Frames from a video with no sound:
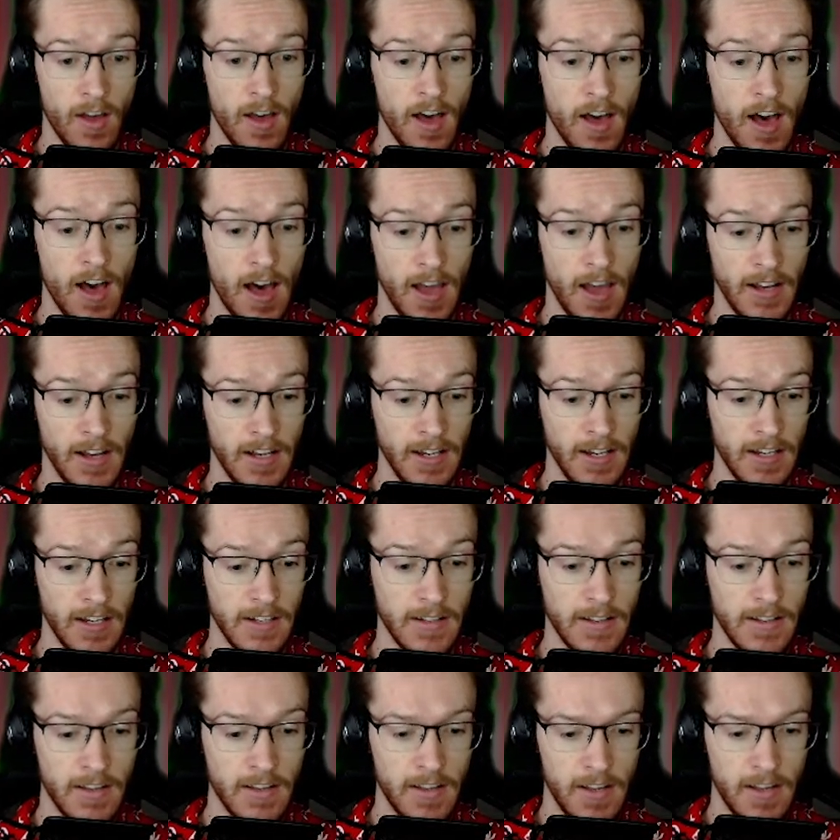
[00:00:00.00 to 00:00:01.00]
I need.
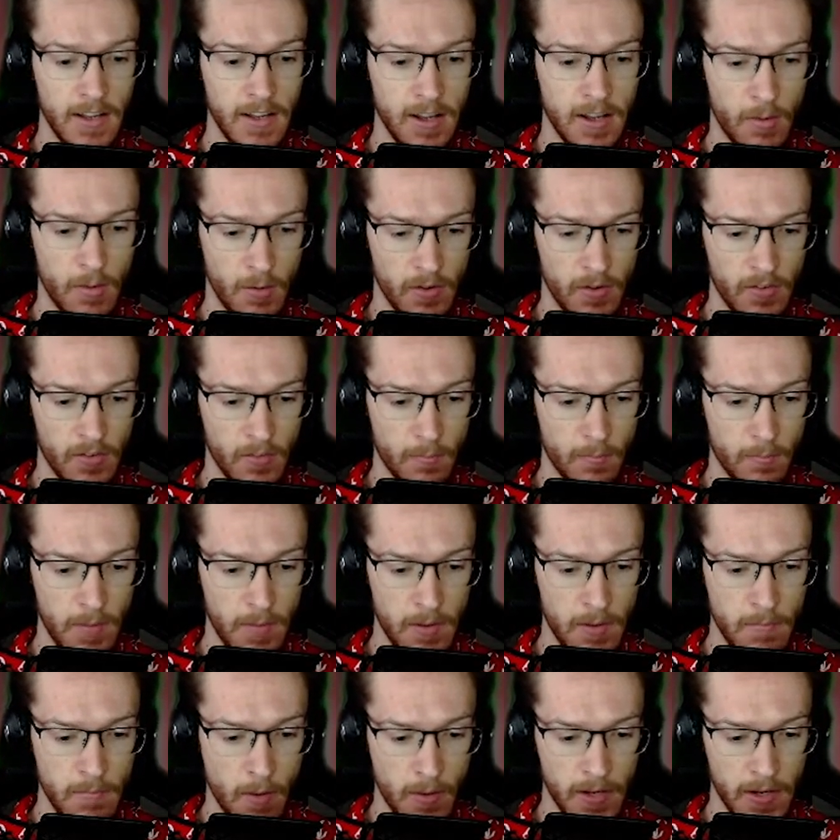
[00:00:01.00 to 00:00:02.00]
Come on, be
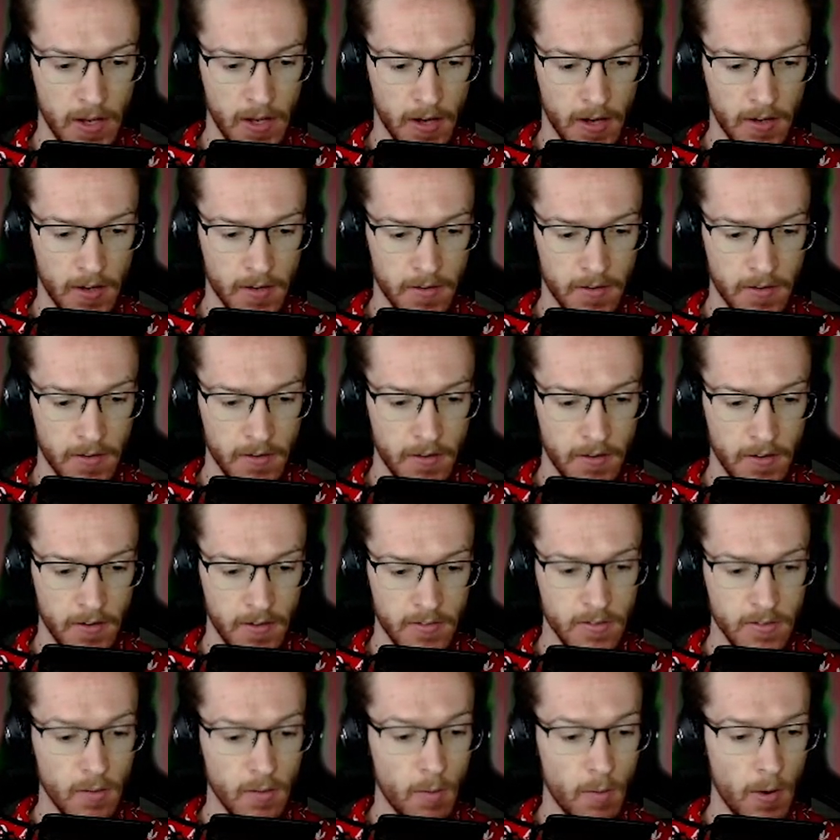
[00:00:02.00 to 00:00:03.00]
multicolored.
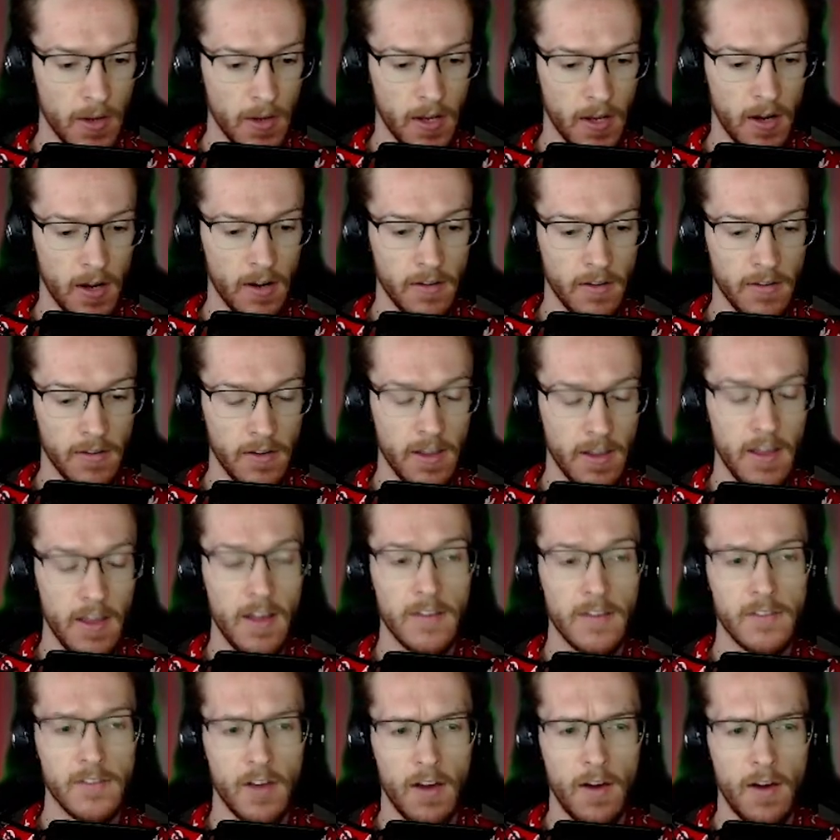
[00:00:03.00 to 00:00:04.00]
It's not multicolored.
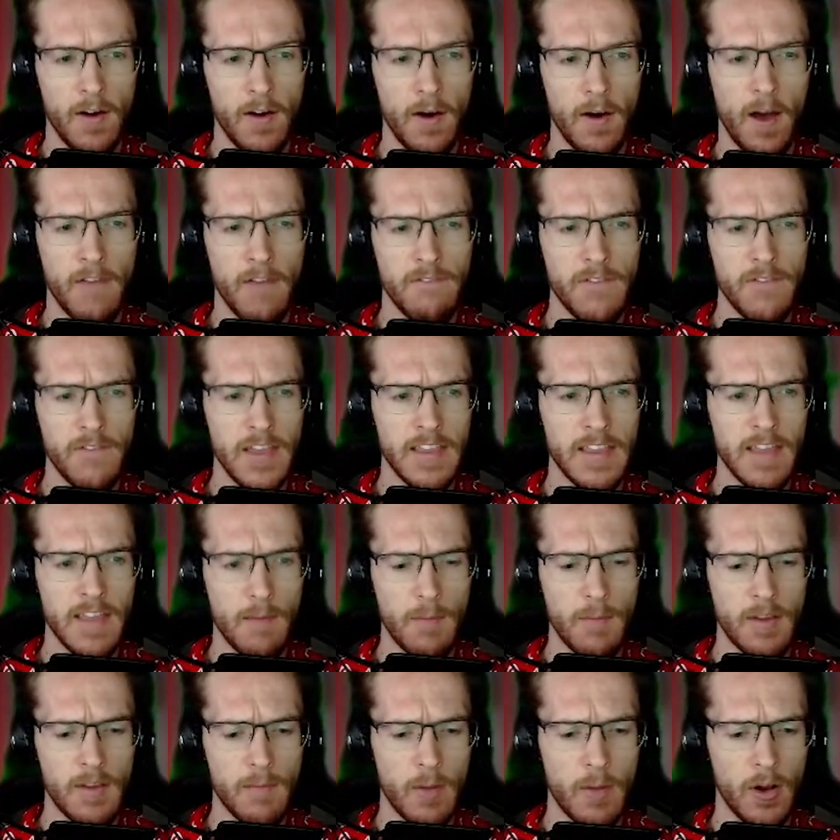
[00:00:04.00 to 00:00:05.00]
So I think that
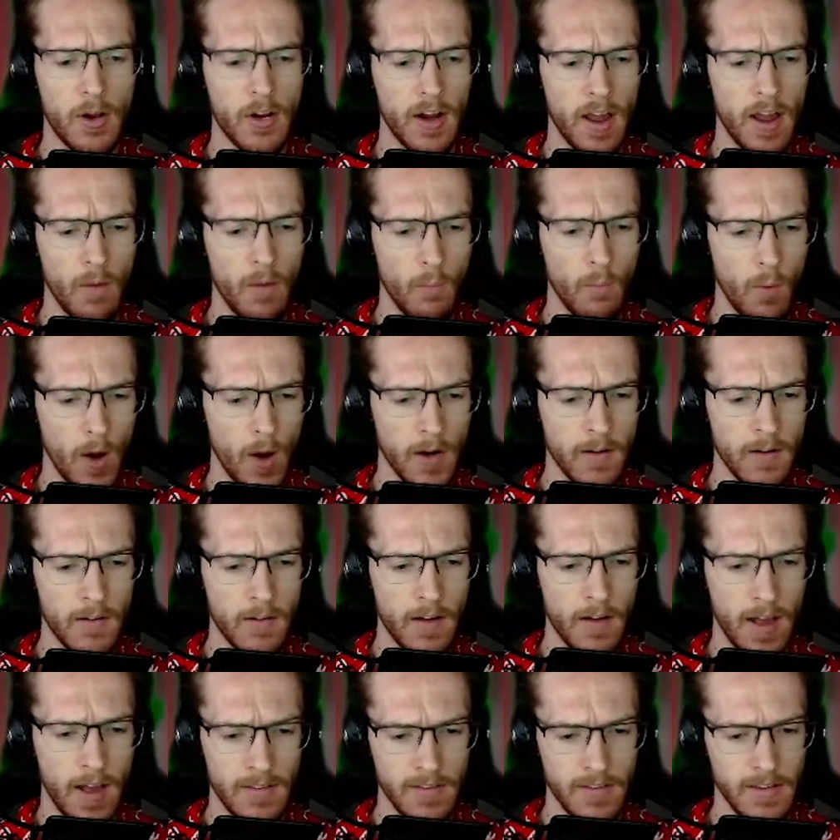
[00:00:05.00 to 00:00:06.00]
means I'm only going to get one,
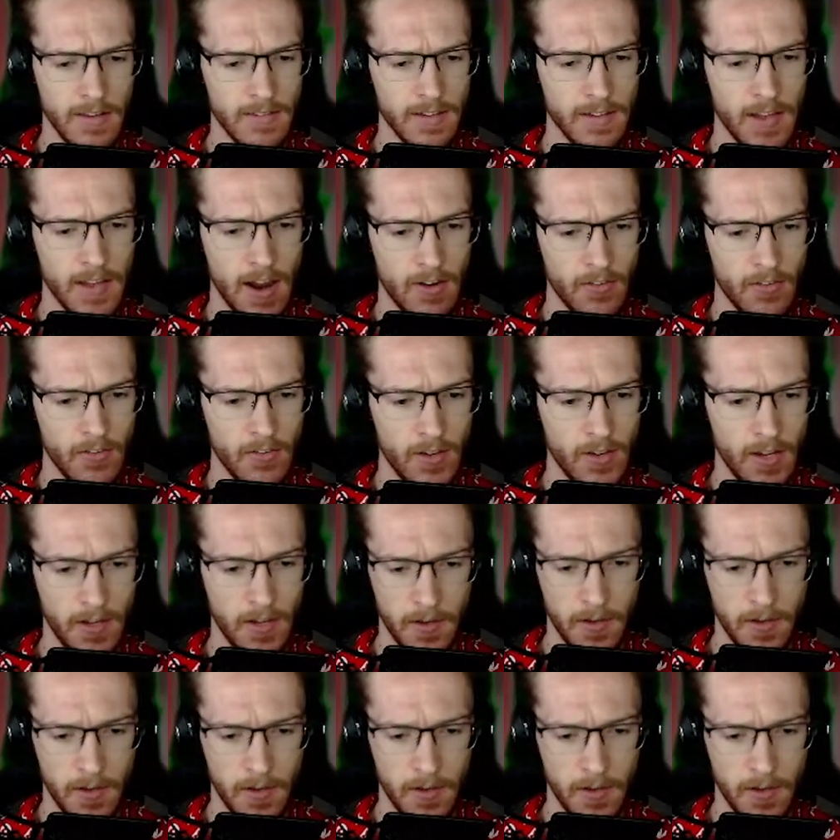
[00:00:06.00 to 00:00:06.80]
as it is a guarantee.